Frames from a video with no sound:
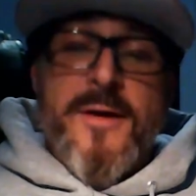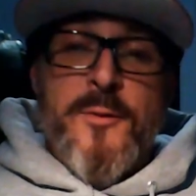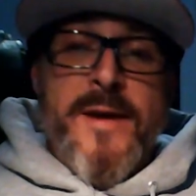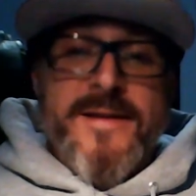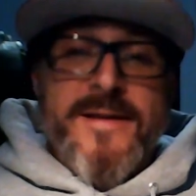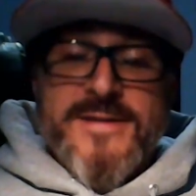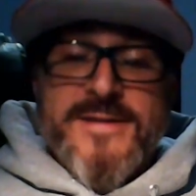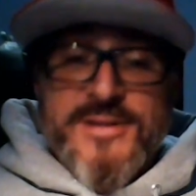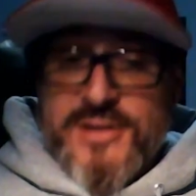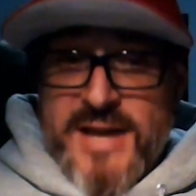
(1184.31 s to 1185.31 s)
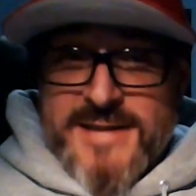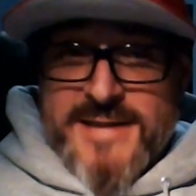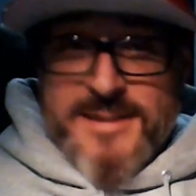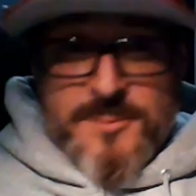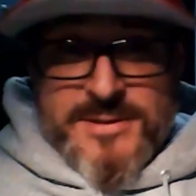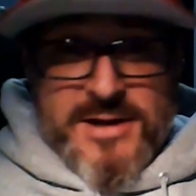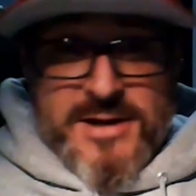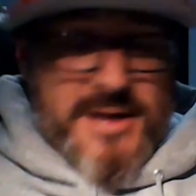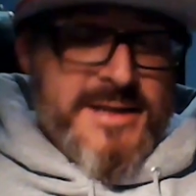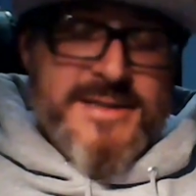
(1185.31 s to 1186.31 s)
No, by the way, since the last time
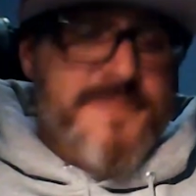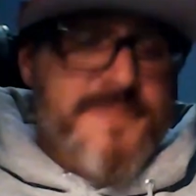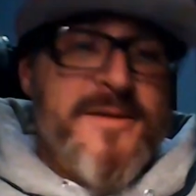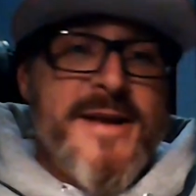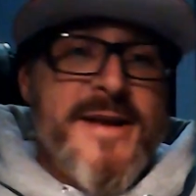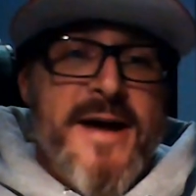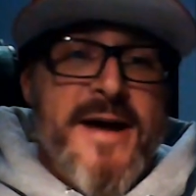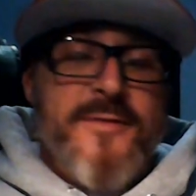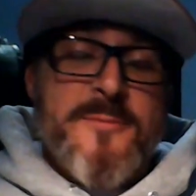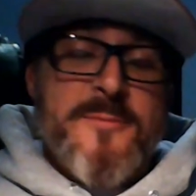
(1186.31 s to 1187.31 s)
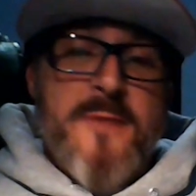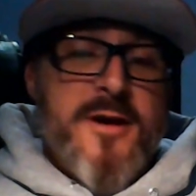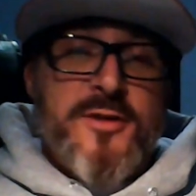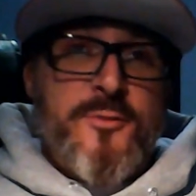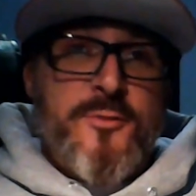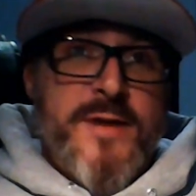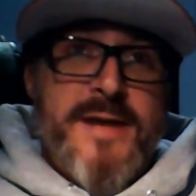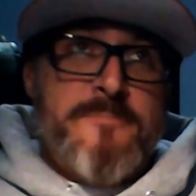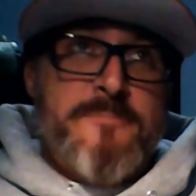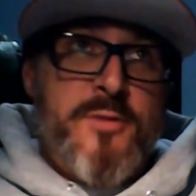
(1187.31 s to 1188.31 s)
we talked, I did find out that the Mark
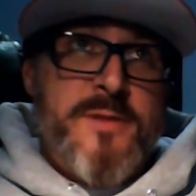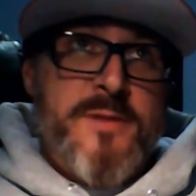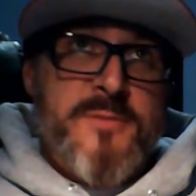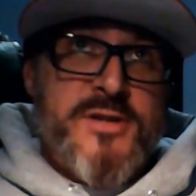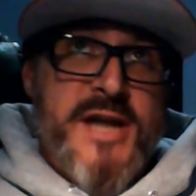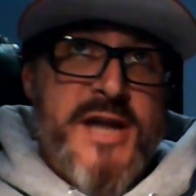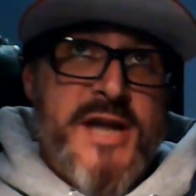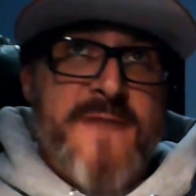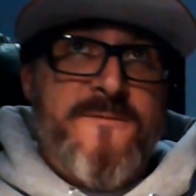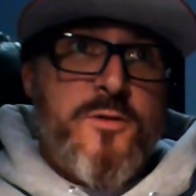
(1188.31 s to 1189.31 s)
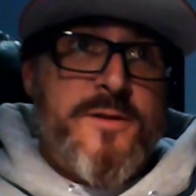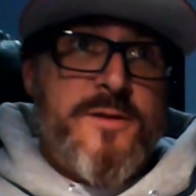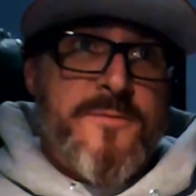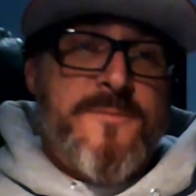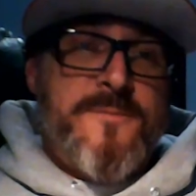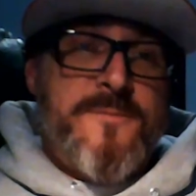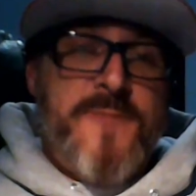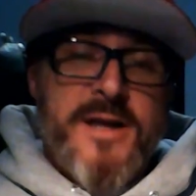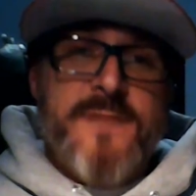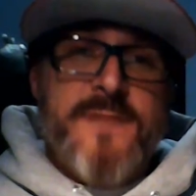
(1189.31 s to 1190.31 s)
III pretty much had 4
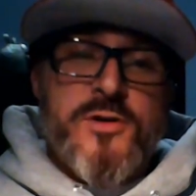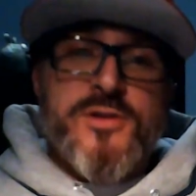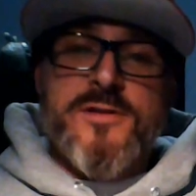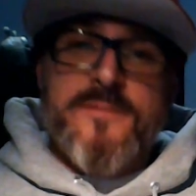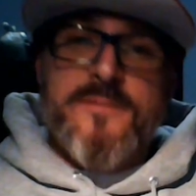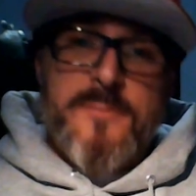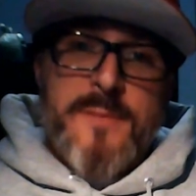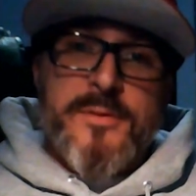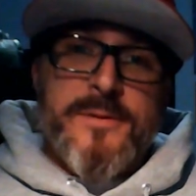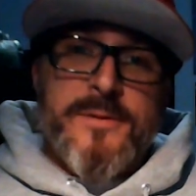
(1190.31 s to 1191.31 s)
different fucking versions of a